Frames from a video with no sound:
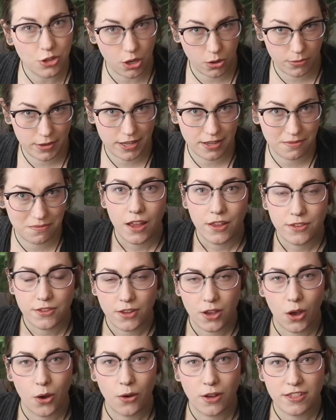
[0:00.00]
going.
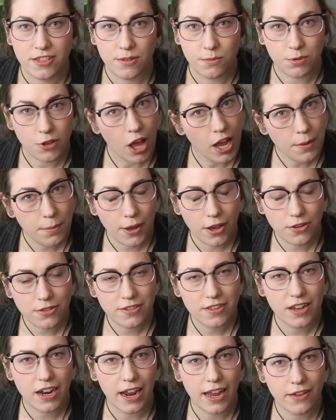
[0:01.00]
So the blog
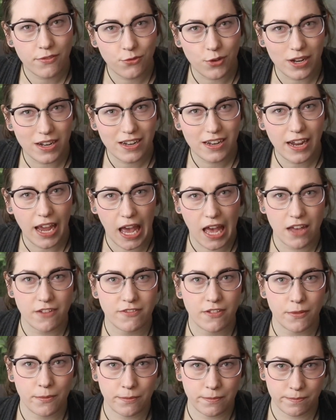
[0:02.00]
posts that I have written
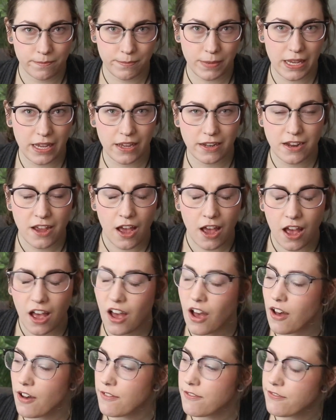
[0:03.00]
have been
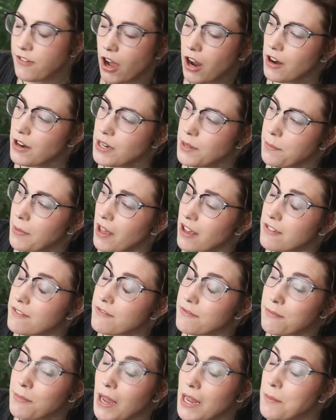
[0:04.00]
far and
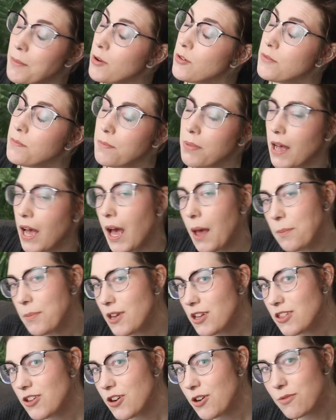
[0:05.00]
above my most
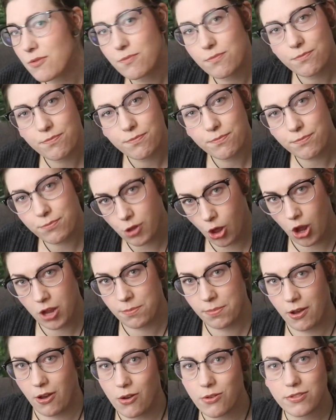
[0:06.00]
popular
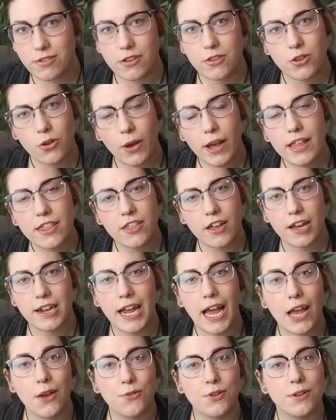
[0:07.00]
blog posts, so I thought
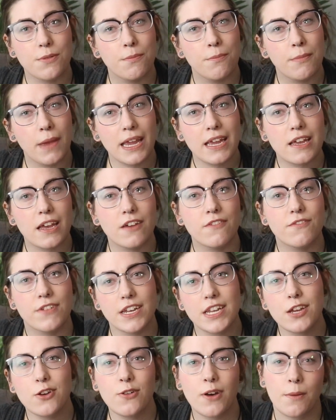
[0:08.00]
I would make a
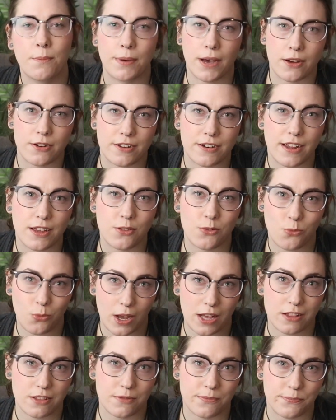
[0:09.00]
video about it as
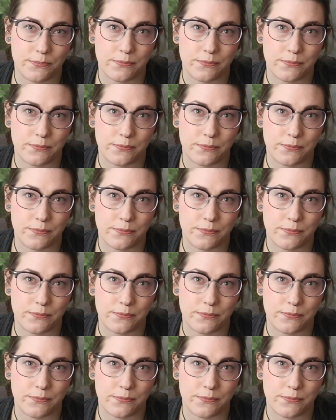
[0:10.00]
well.